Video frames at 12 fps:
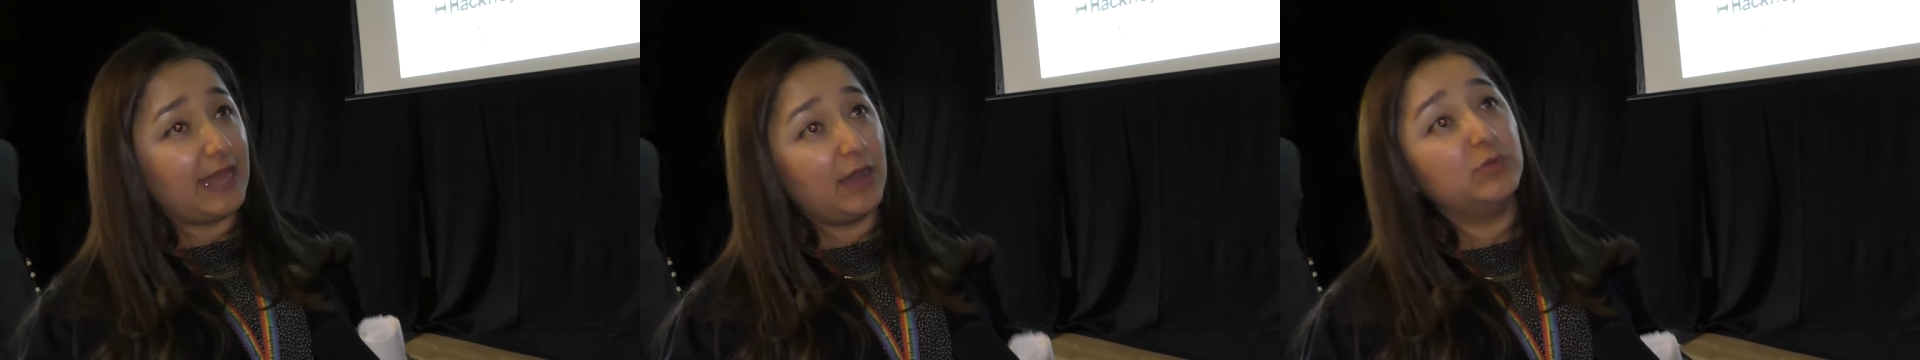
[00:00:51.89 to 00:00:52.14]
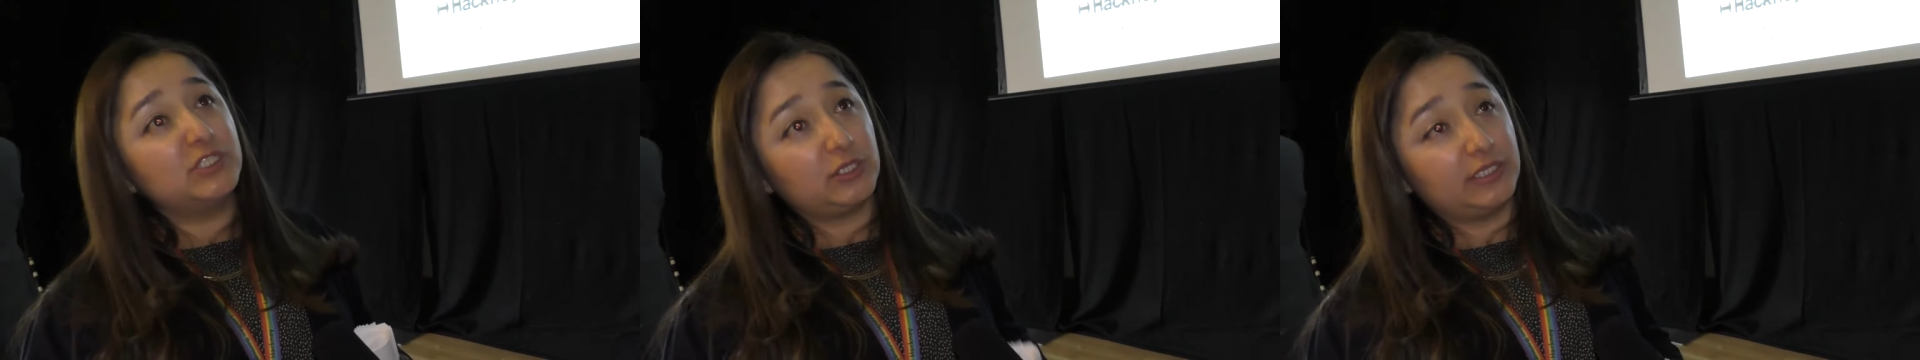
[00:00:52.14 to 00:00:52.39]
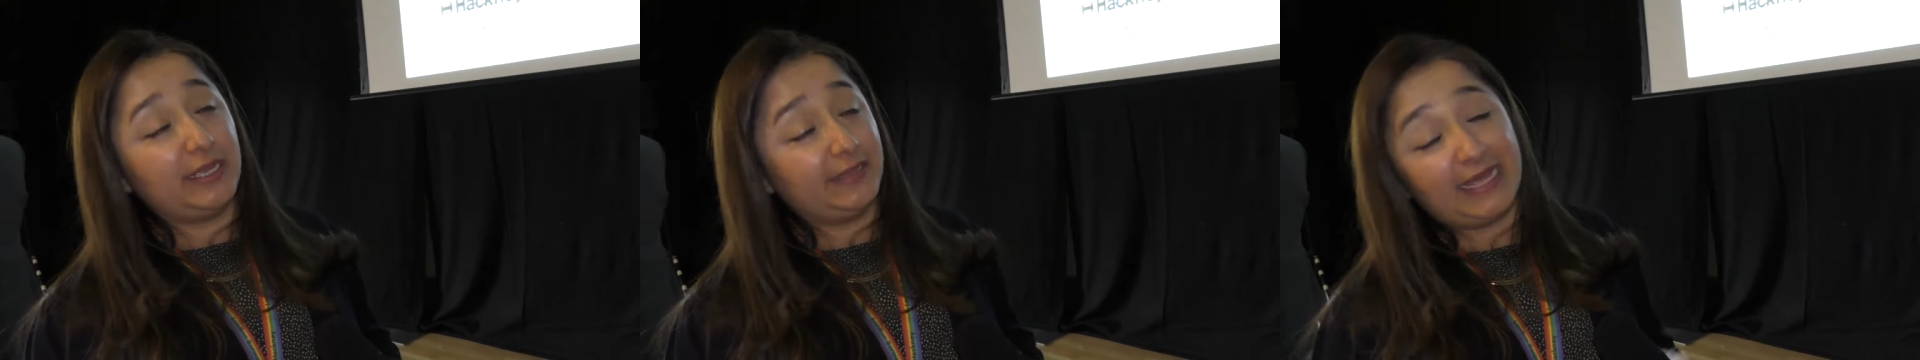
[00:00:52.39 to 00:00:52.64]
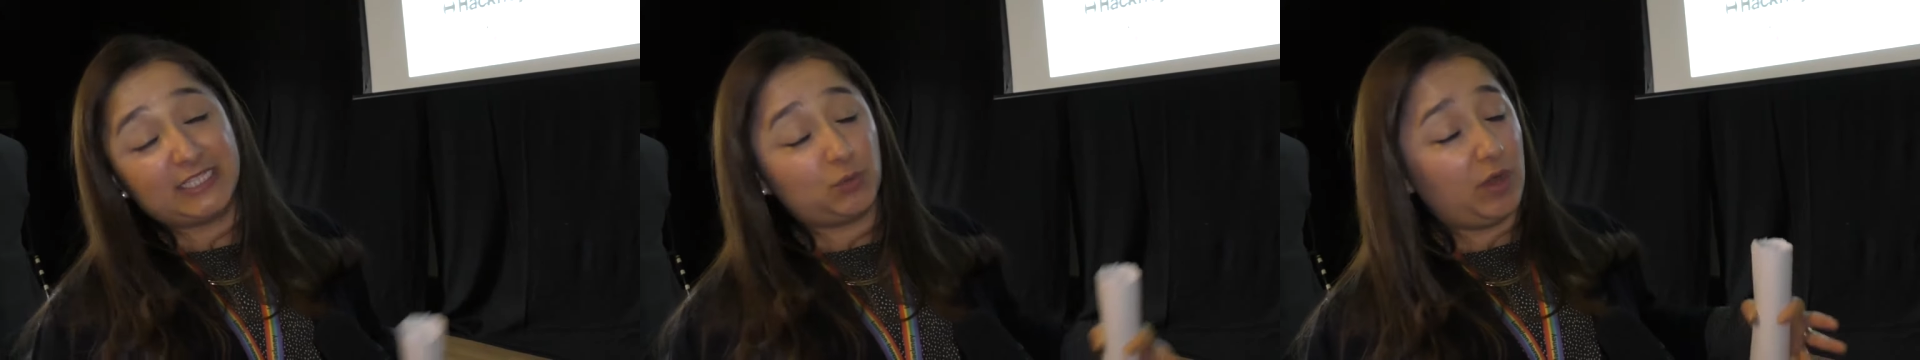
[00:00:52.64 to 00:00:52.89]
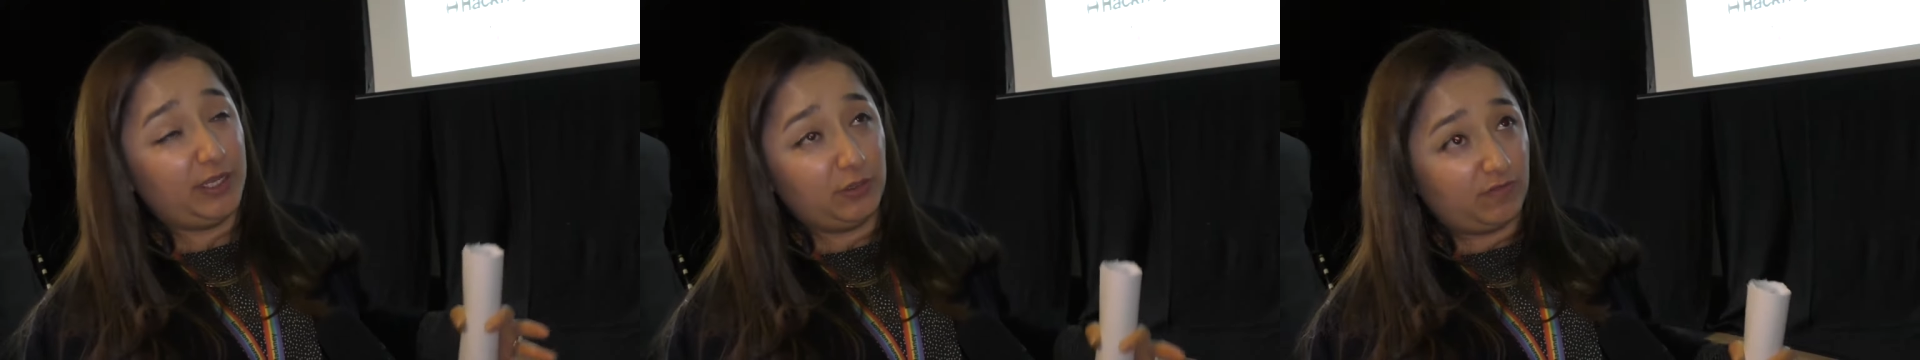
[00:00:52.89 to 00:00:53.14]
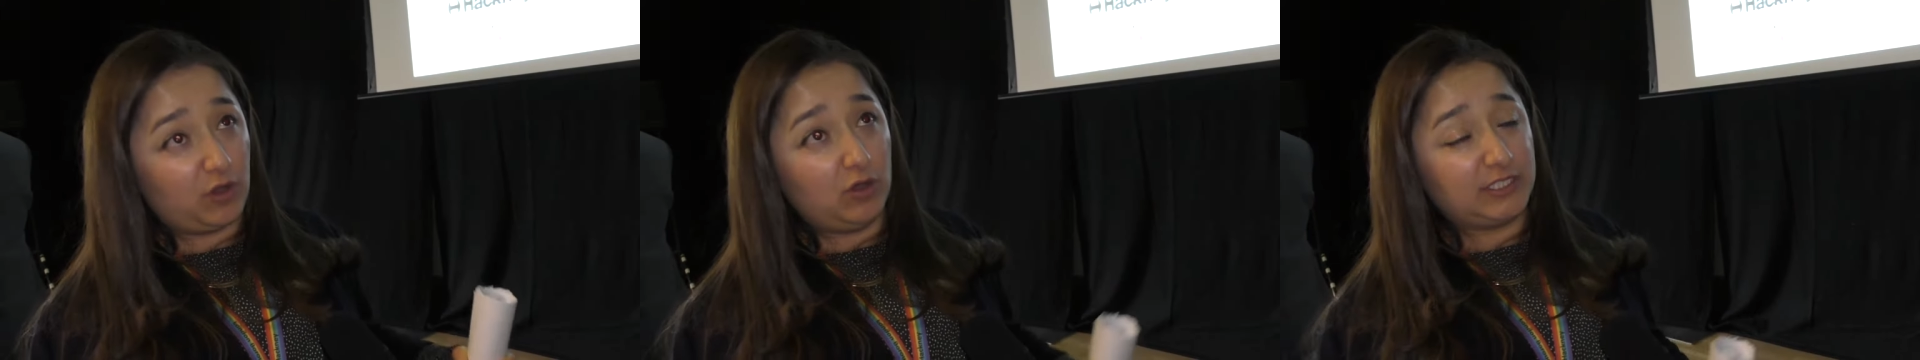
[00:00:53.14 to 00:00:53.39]
that was that's why
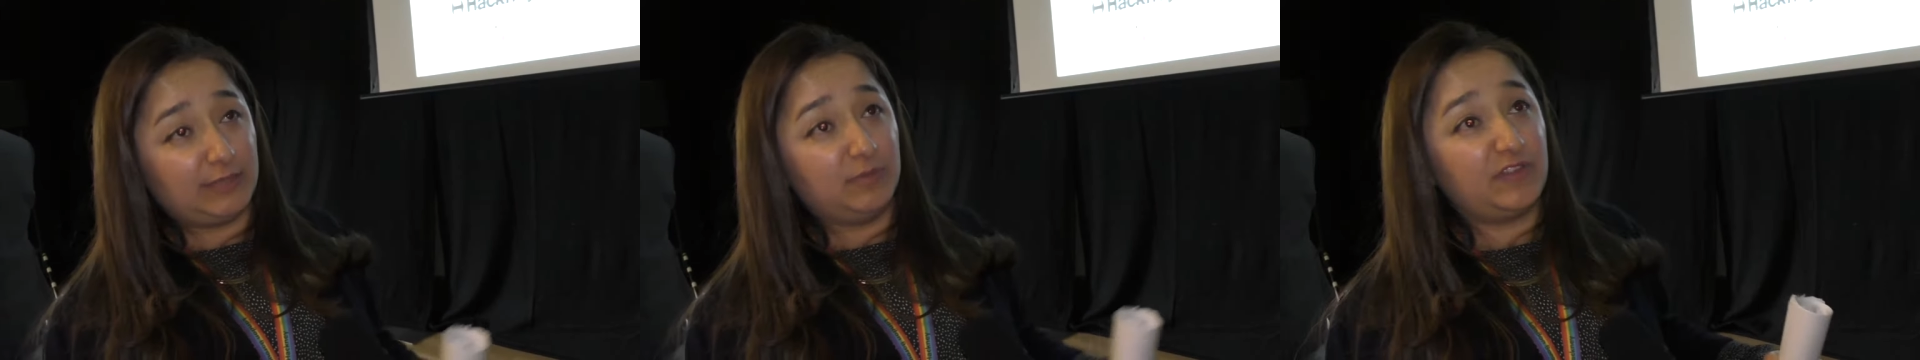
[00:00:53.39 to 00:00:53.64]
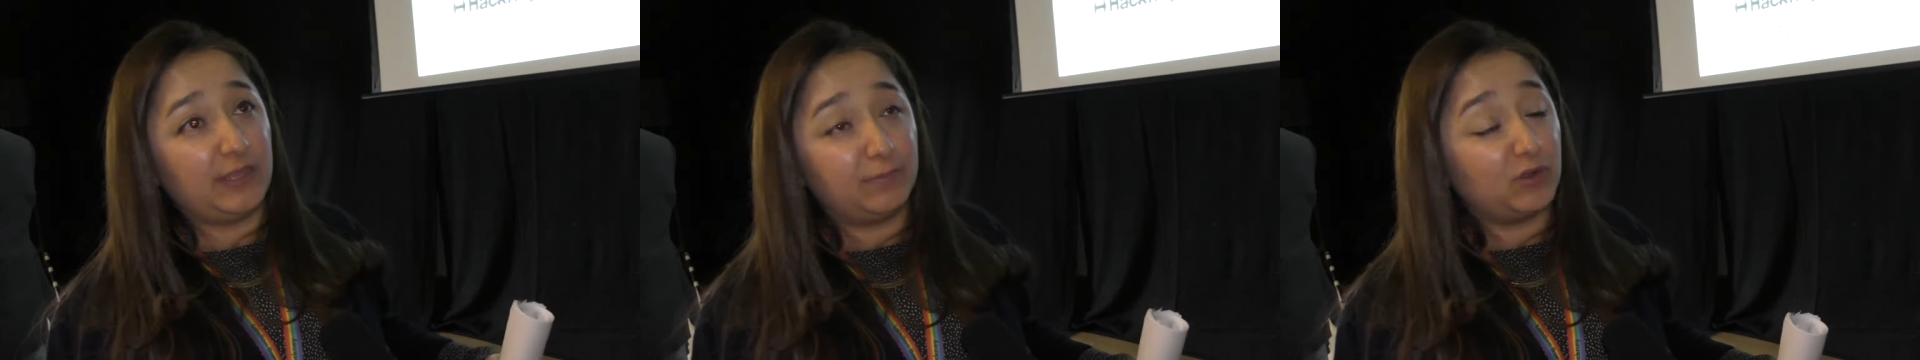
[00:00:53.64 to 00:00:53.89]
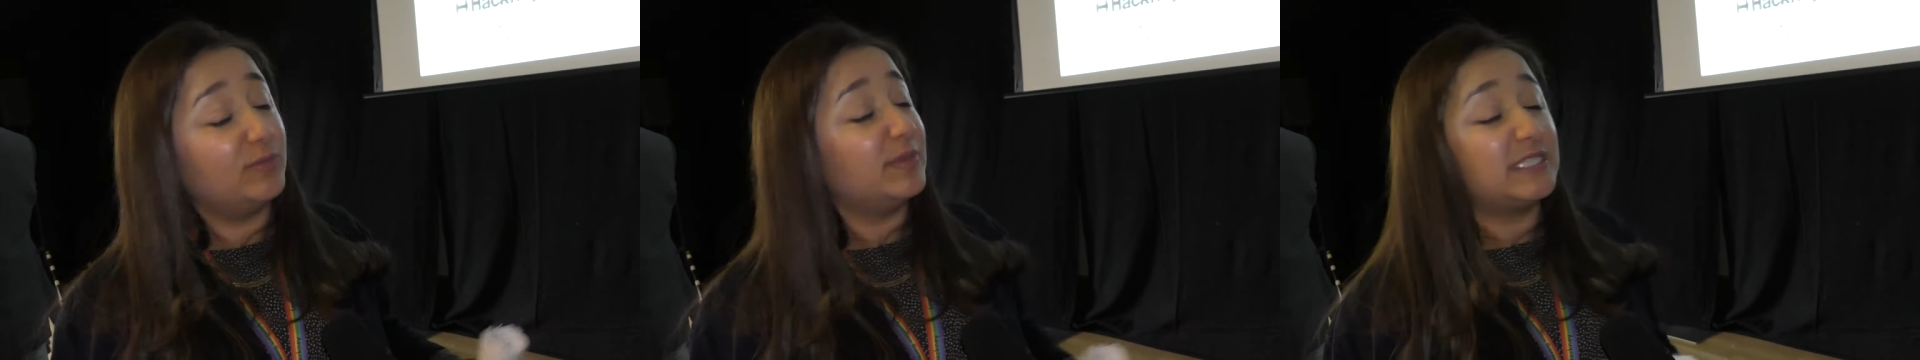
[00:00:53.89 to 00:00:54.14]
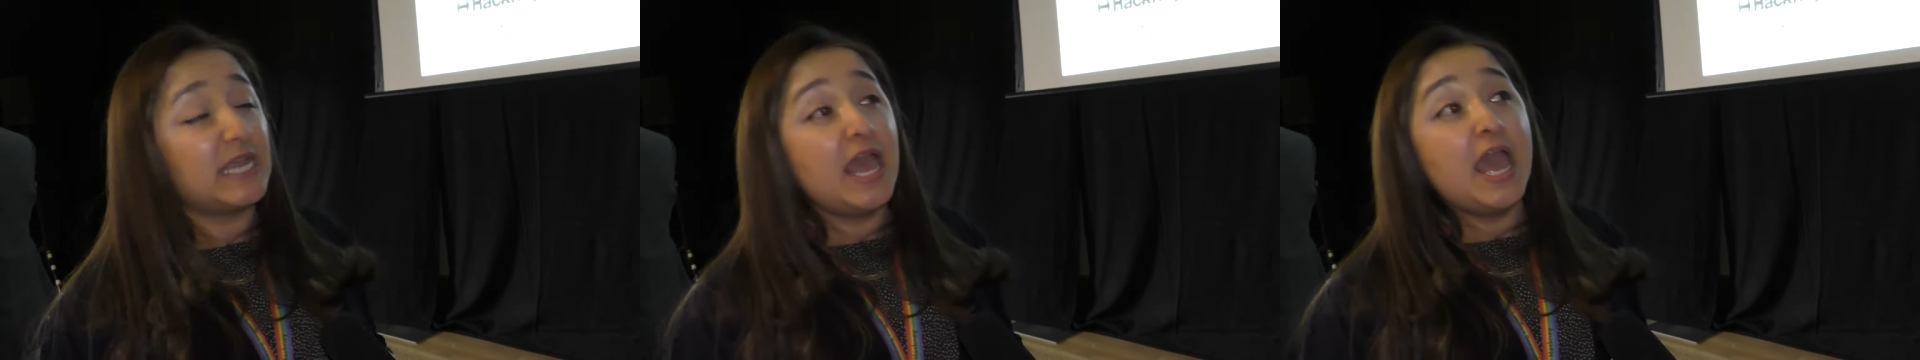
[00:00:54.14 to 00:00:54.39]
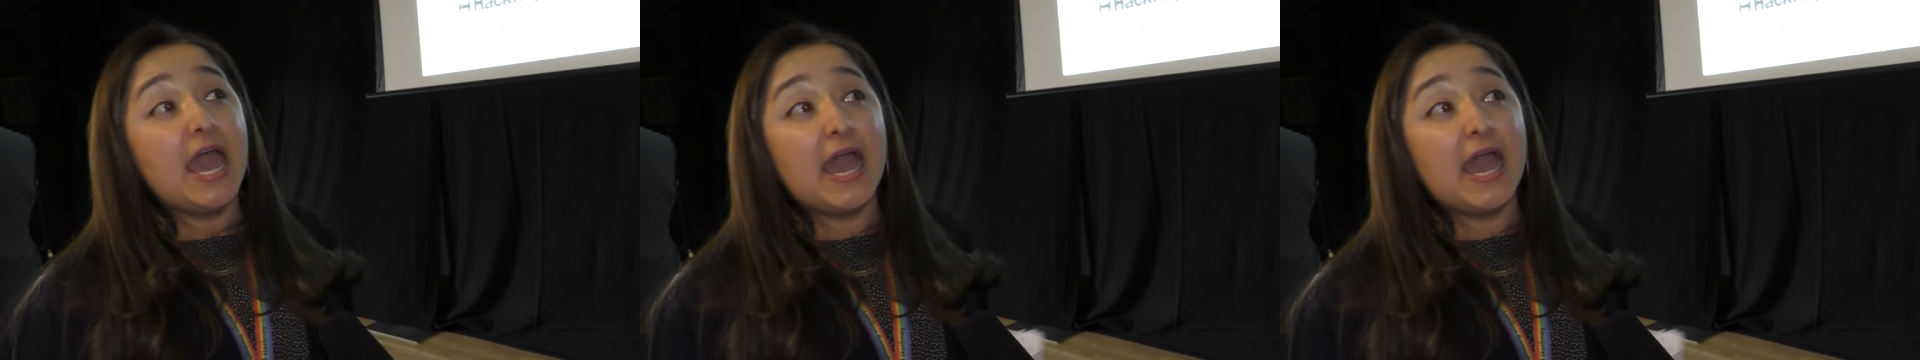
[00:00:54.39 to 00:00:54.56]
you've got some of the improvements.